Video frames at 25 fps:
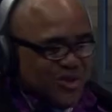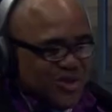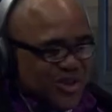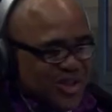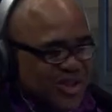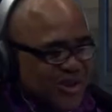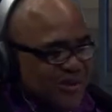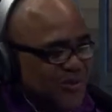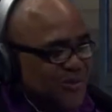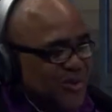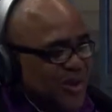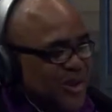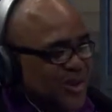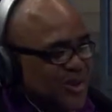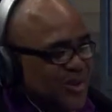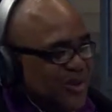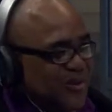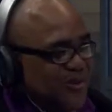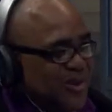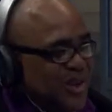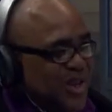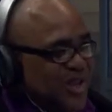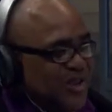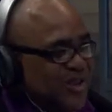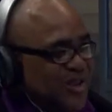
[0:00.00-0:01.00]
see the influence
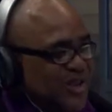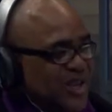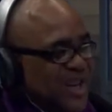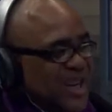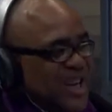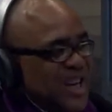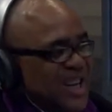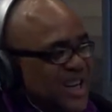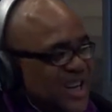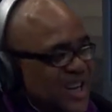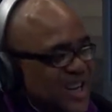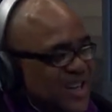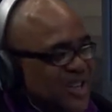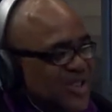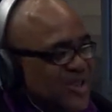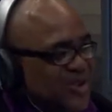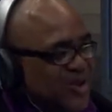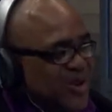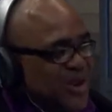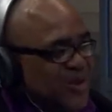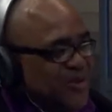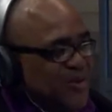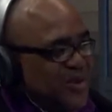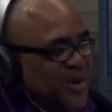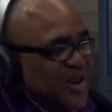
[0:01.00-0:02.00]
of Lagos. There is no
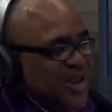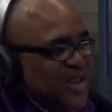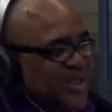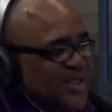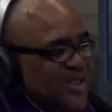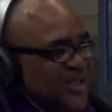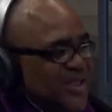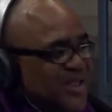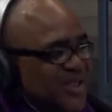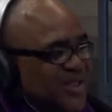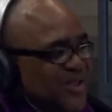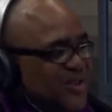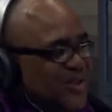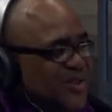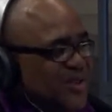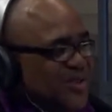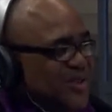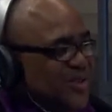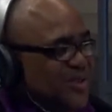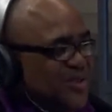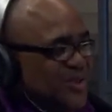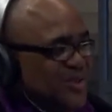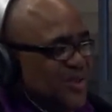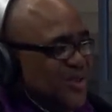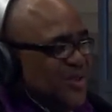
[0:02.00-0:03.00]
African city you
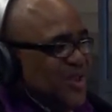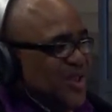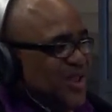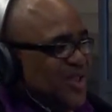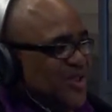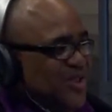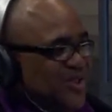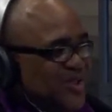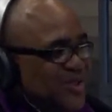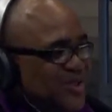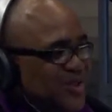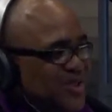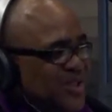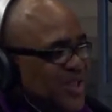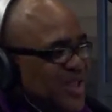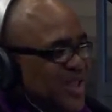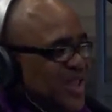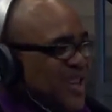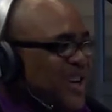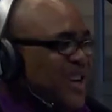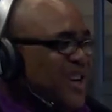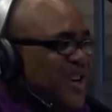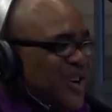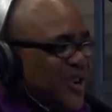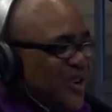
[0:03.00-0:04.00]
go to today, you don't see it.
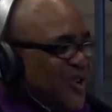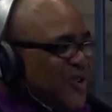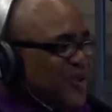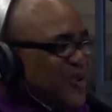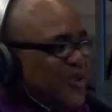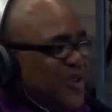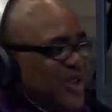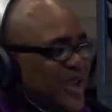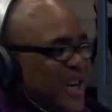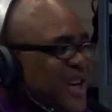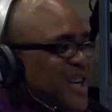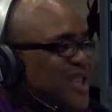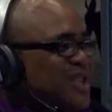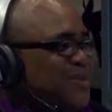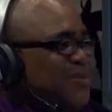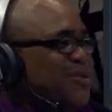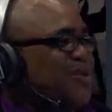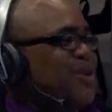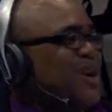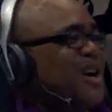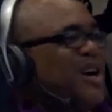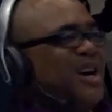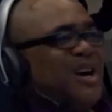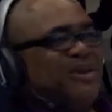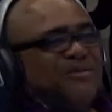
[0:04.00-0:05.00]
Go to
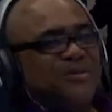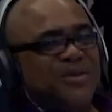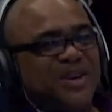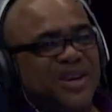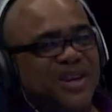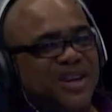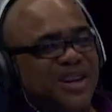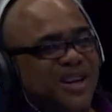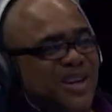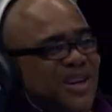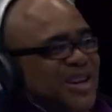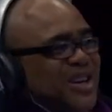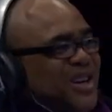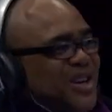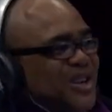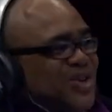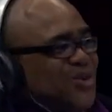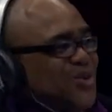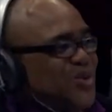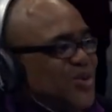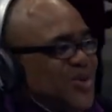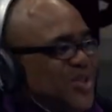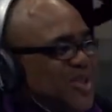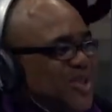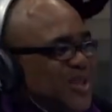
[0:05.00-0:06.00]
diaspora Africa,
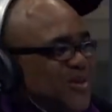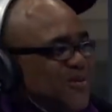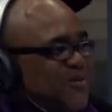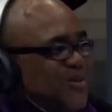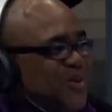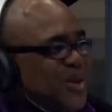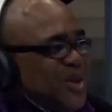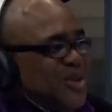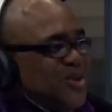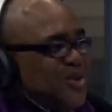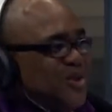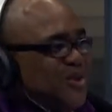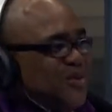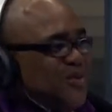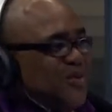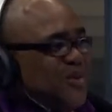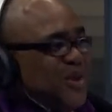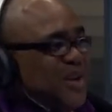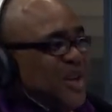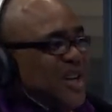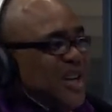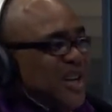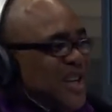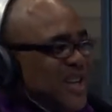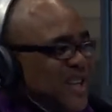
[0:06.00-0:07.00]
you see the influence of
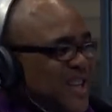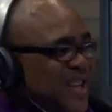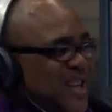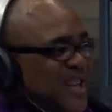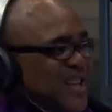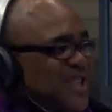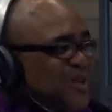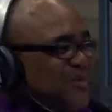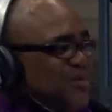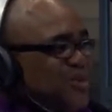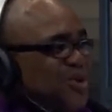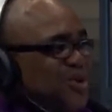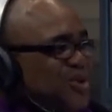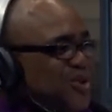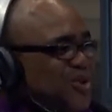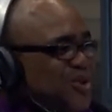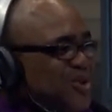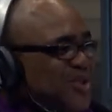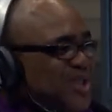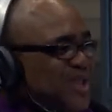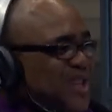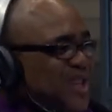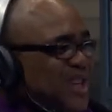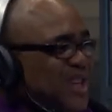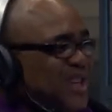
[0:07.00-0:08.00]
things
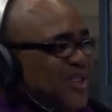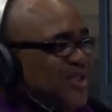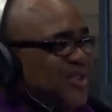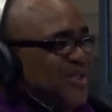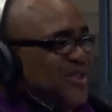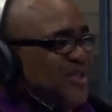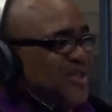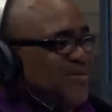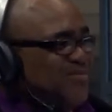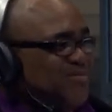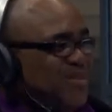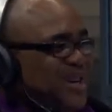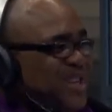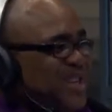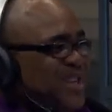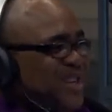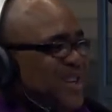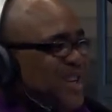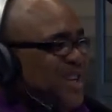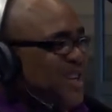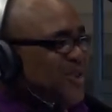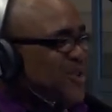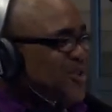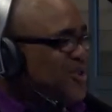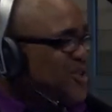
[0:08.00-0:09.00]
produced in Lagos. Made
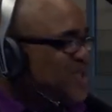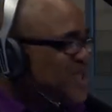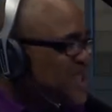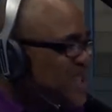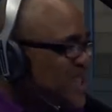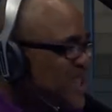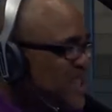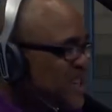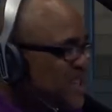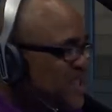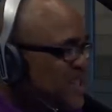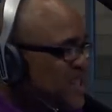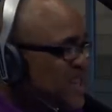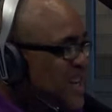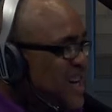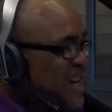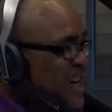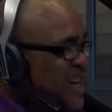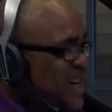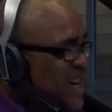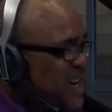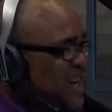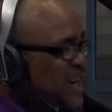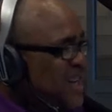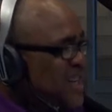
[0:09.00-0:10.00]
in Lagos Guinness,
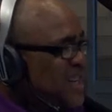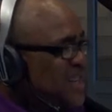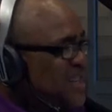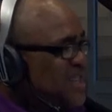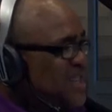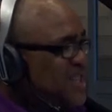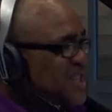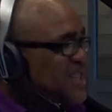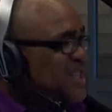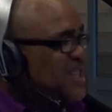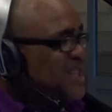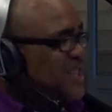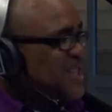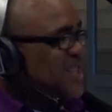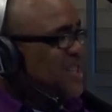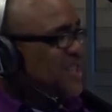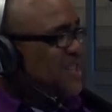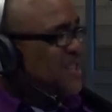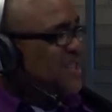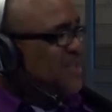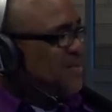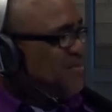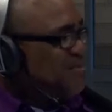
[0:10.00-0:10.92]
I can get it in